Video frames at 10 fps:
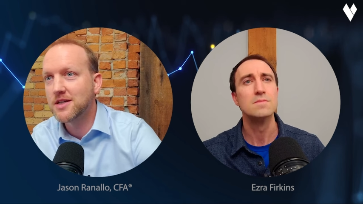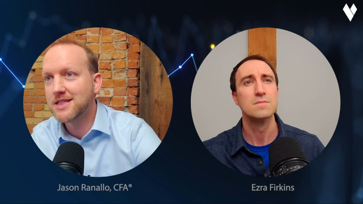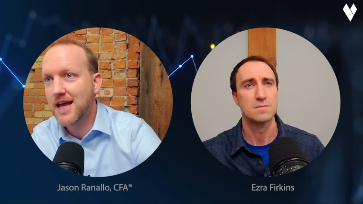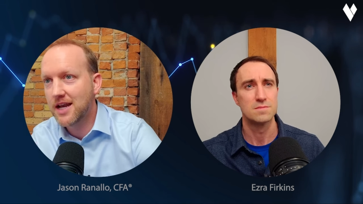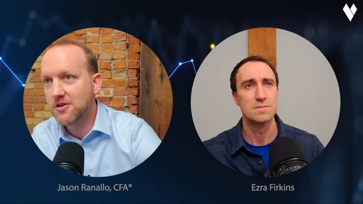Speaker 1: a
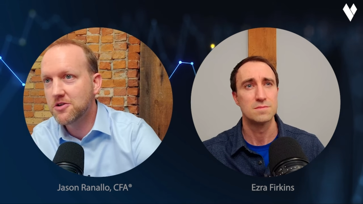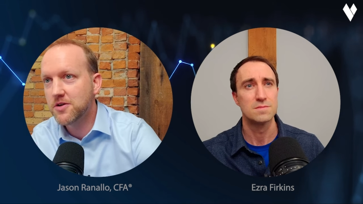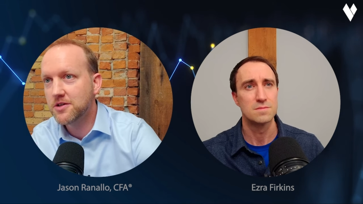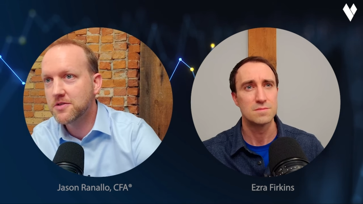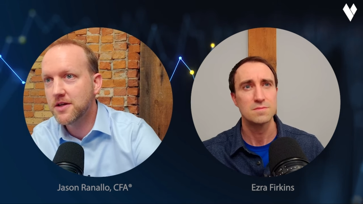10 year
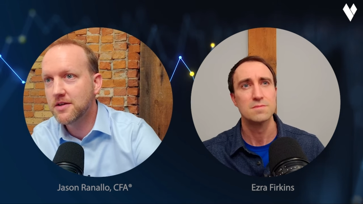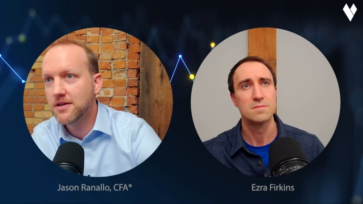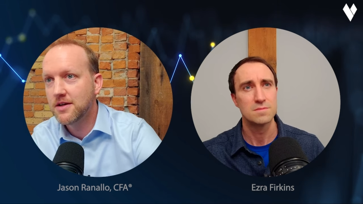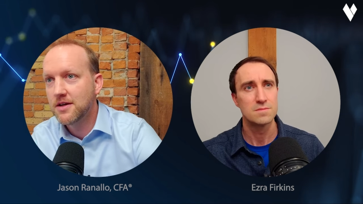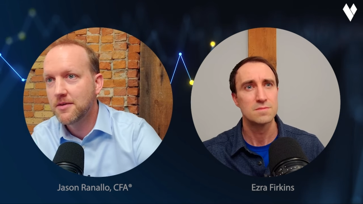treasury.
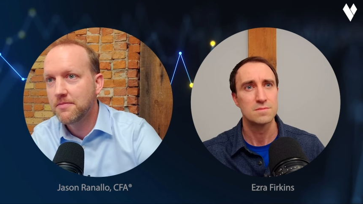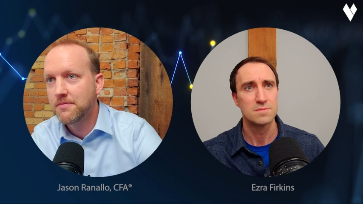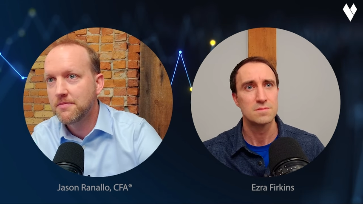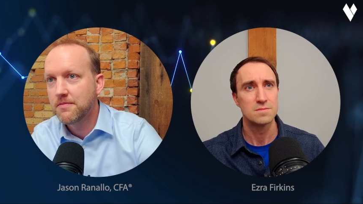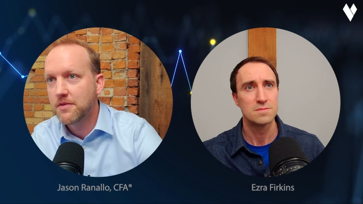
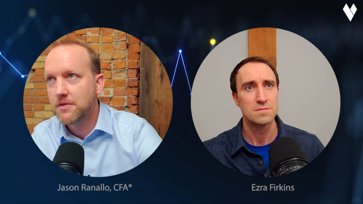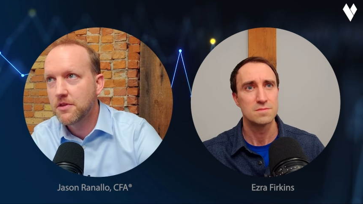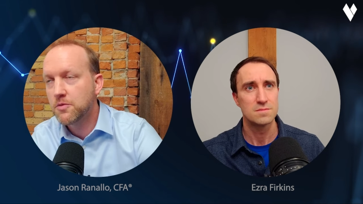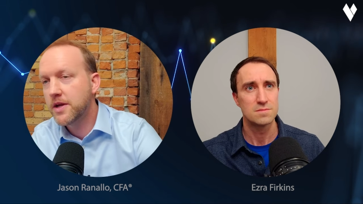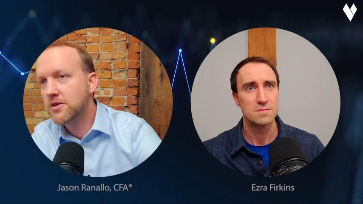
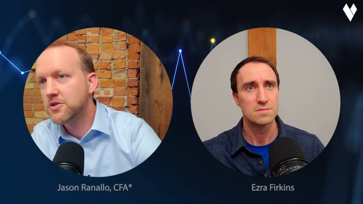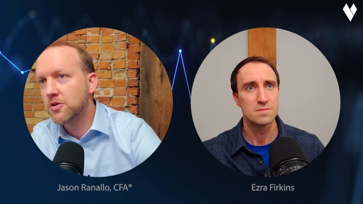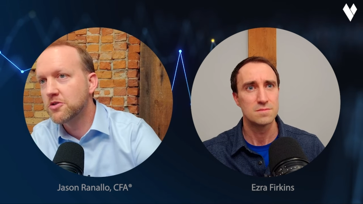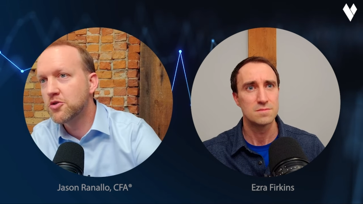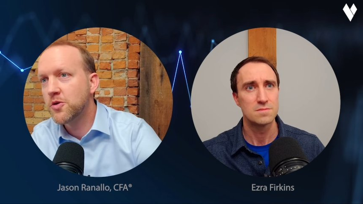Three years ago,
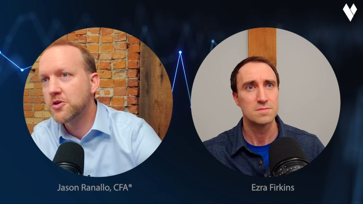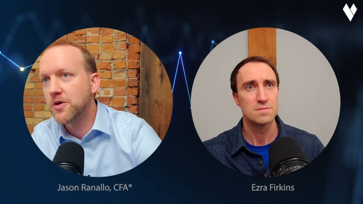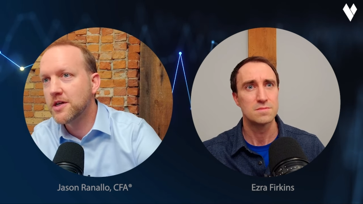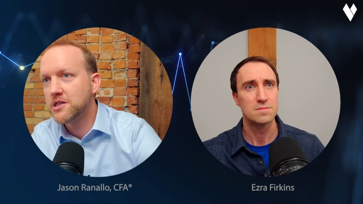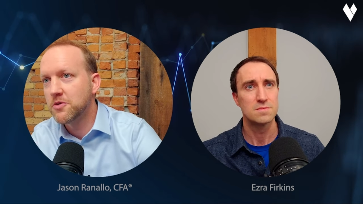the two year
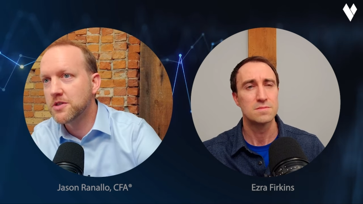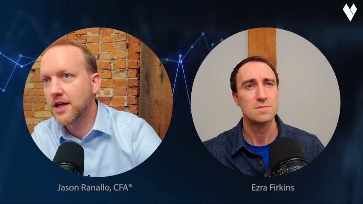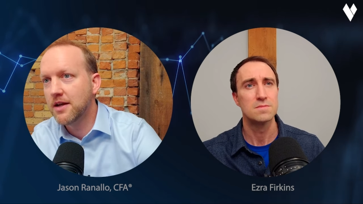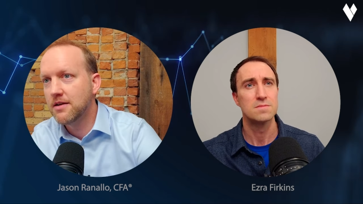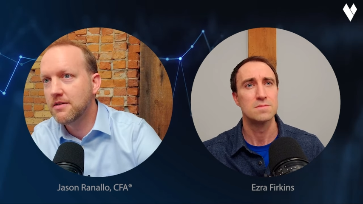treasury was
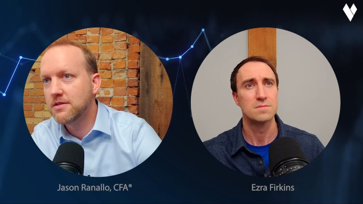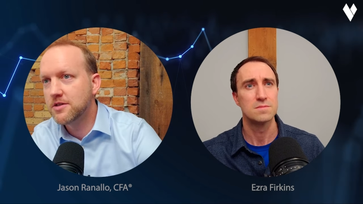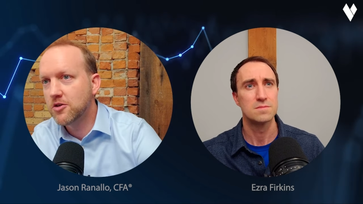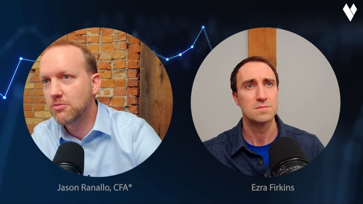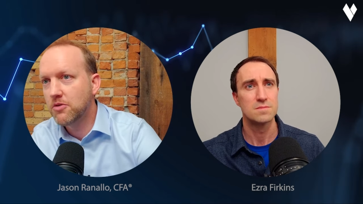at
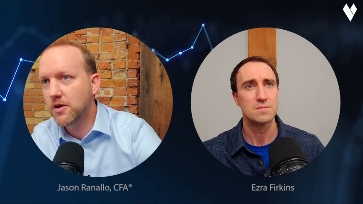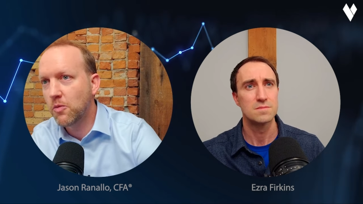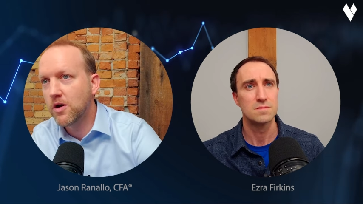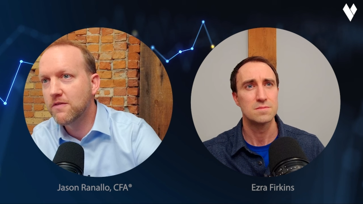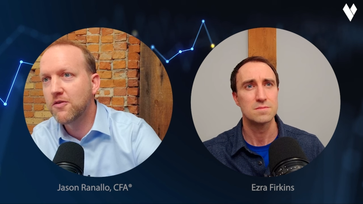
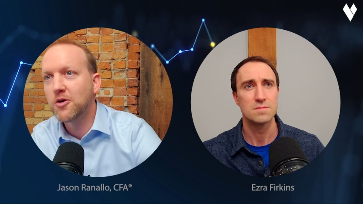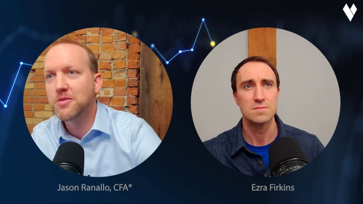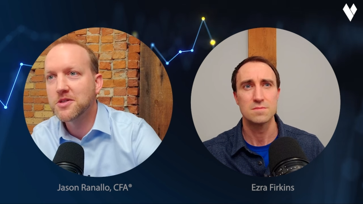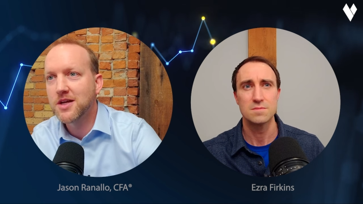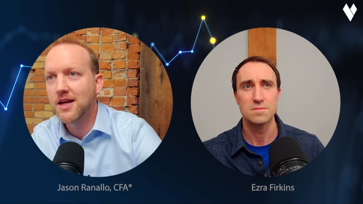
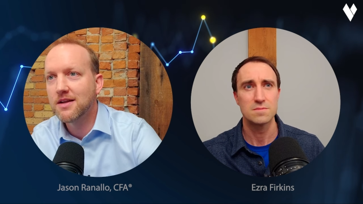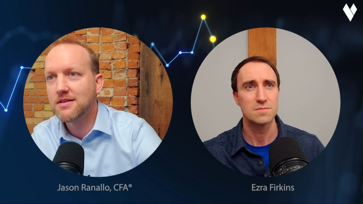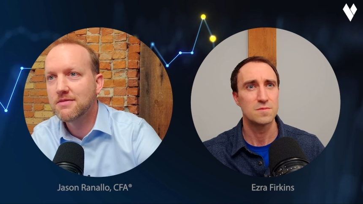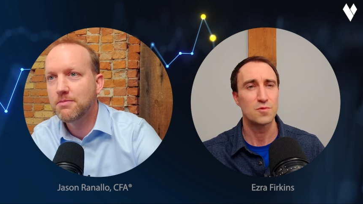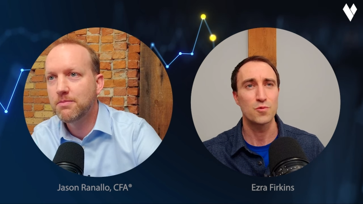0.14%.
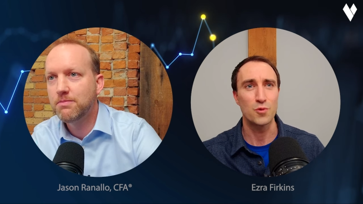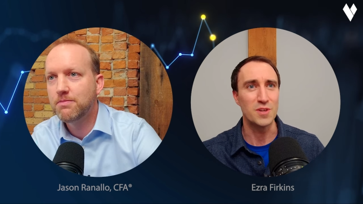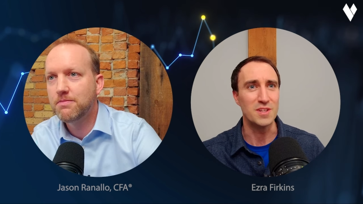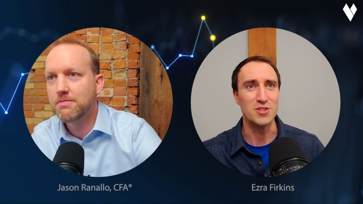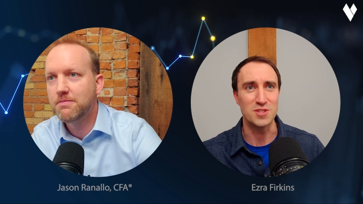
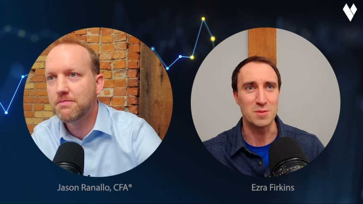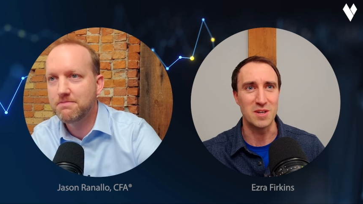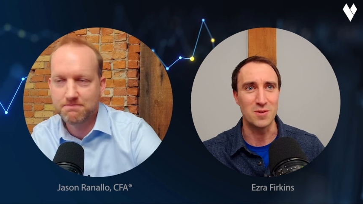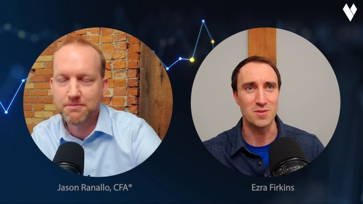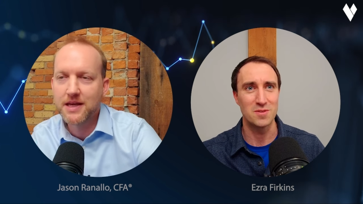
Speaker 2: Free, just
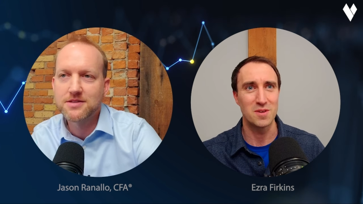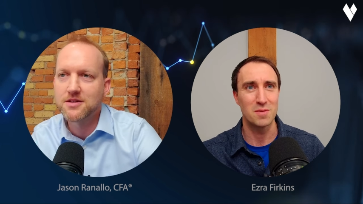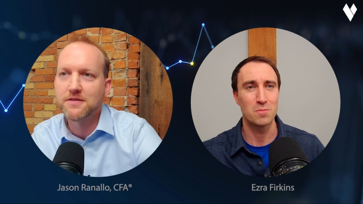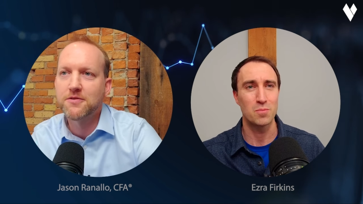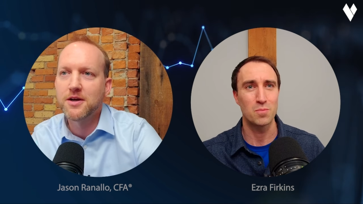about.
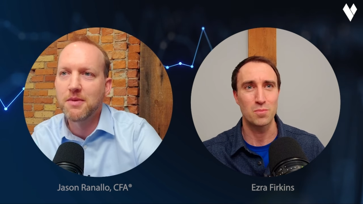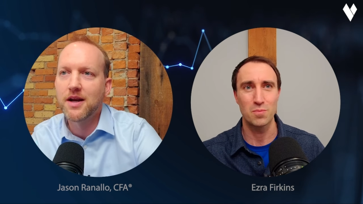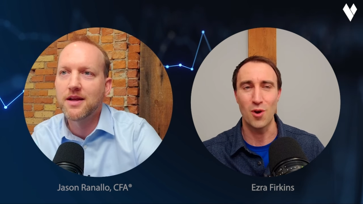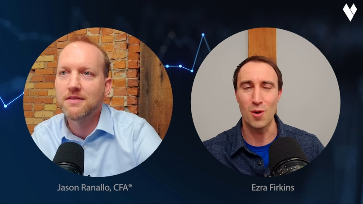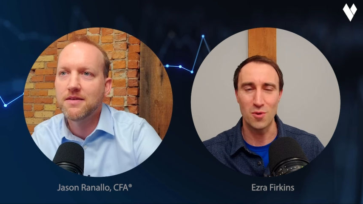
Speaker 1: Basically free
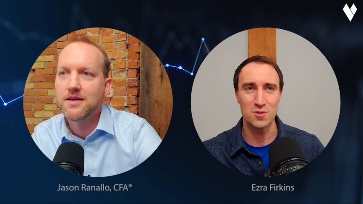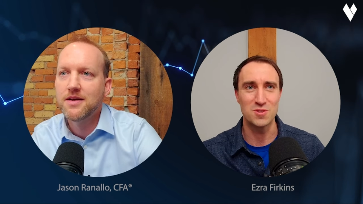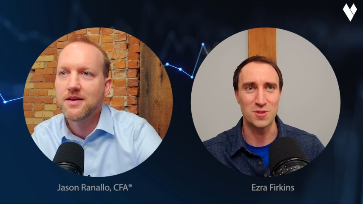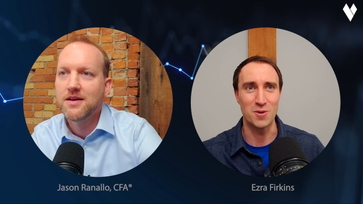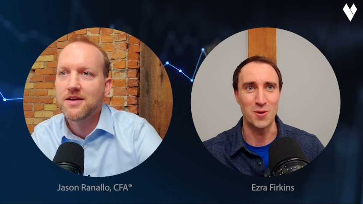money.
Speaker 2: Almost
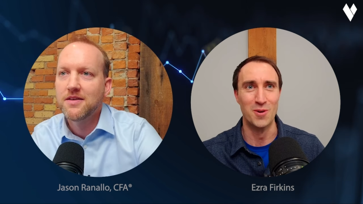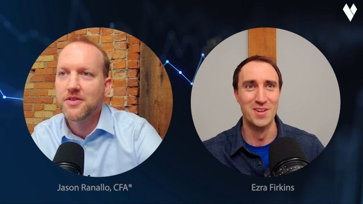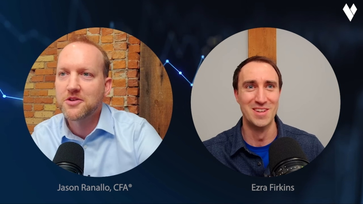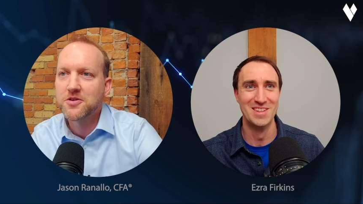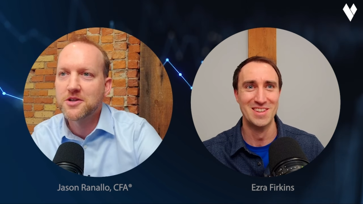zero.
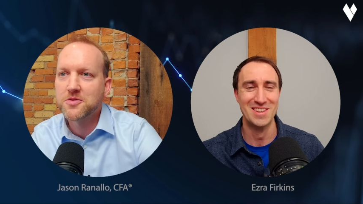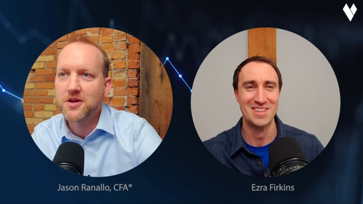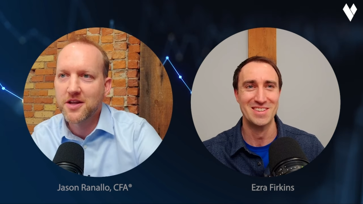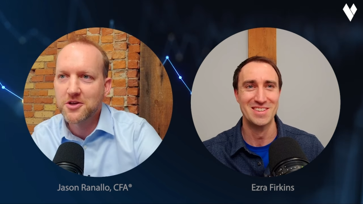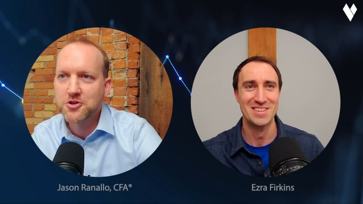
Speaker 1: The Treasury
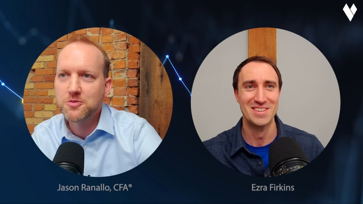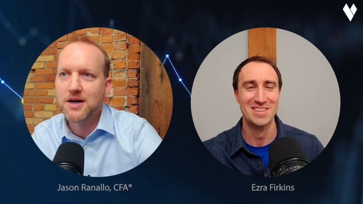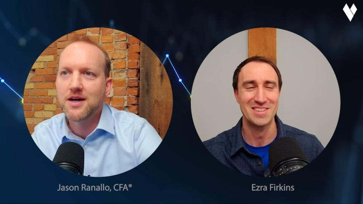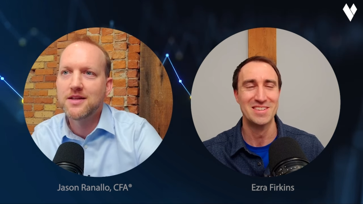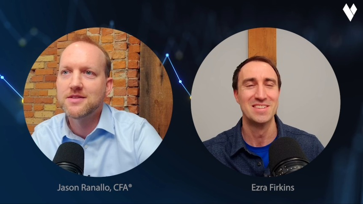could issue
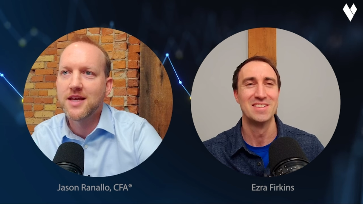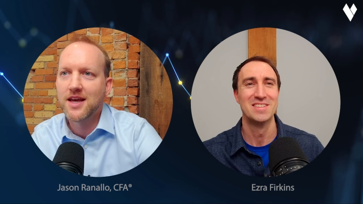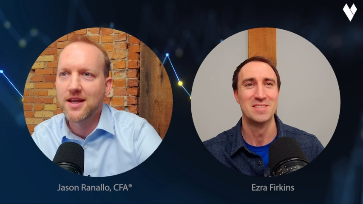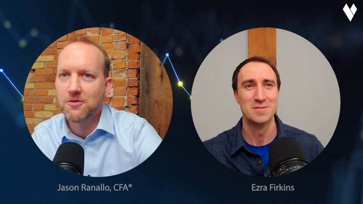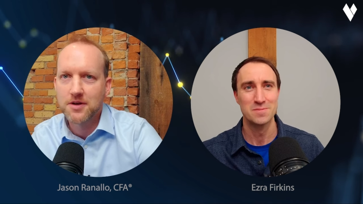bonds
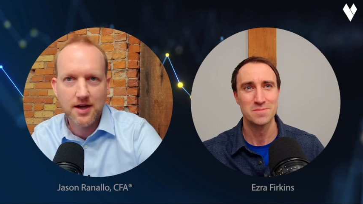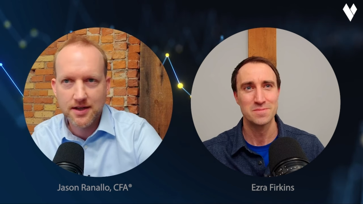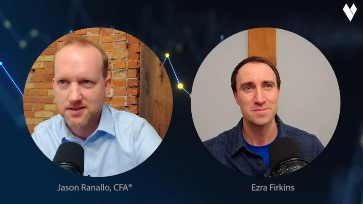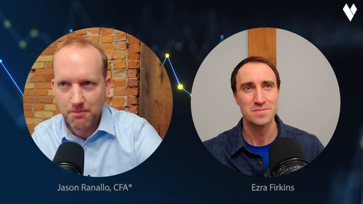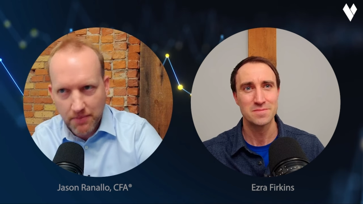and it would
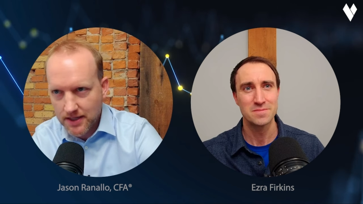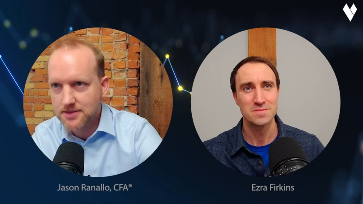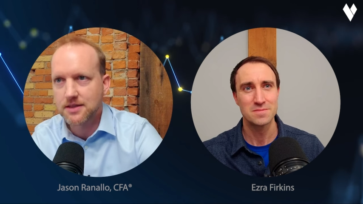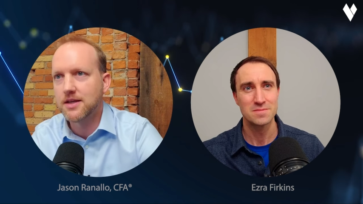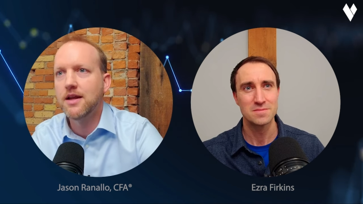cost them basically